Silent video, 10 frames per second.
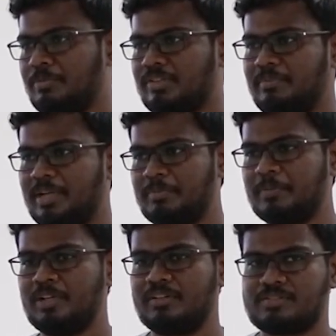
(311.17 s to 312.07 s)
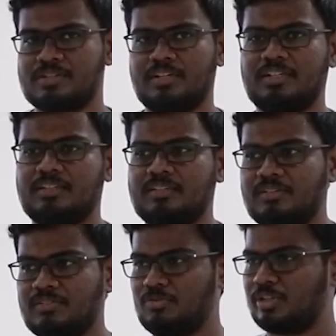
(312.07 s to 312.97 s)
Obviously, many people have started
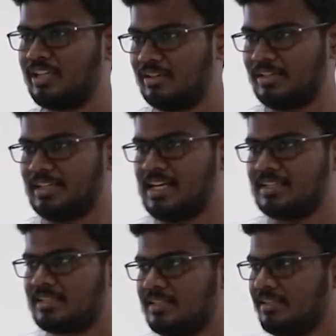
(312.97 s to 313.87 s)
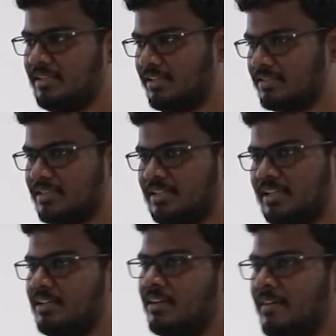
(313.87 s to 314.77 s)
working on React here at
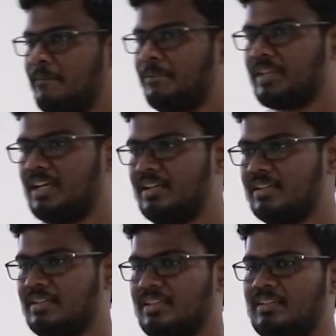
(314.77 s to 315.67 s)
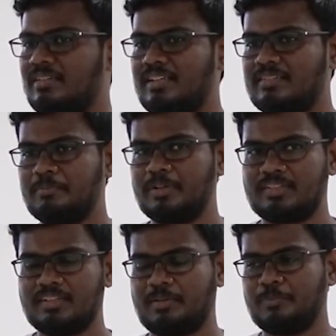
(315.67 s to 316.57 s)
Chennai. And there is a
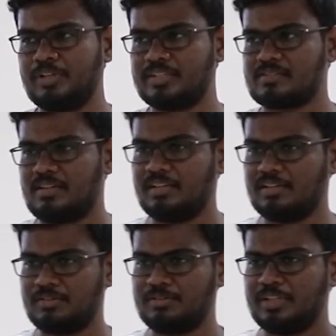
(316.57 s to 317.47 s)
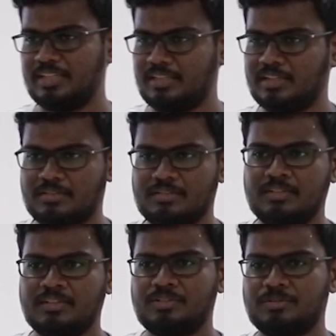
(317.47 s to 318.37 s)
buzzing community starting around India.
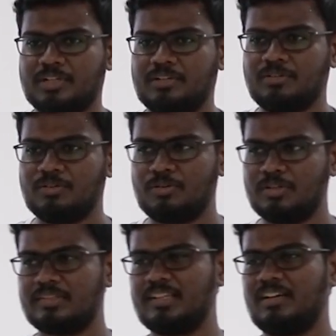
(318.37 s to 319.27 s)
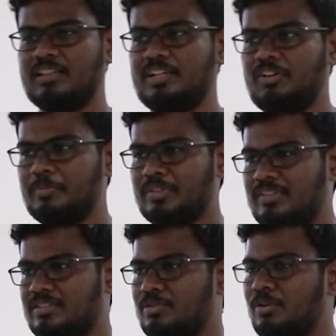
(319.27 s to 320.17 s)
You can go and see all the developers
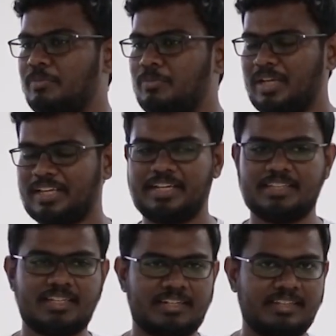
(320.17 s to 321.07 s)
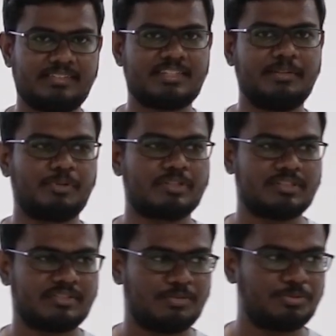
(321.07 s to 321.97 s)
are slowly migrating their existing
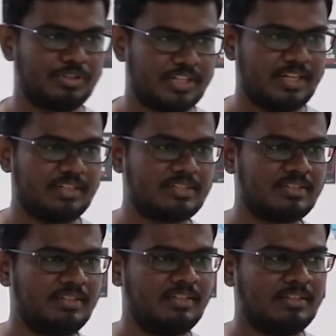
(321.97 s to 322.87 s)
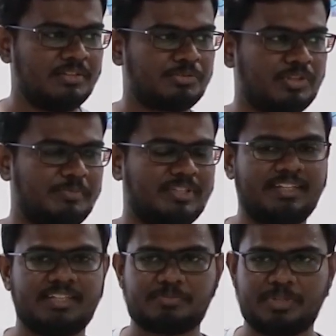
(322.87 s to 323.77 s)
projects out to React. So I'm
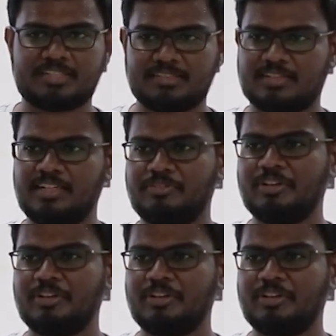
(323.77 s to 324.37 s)
setting the expectations right.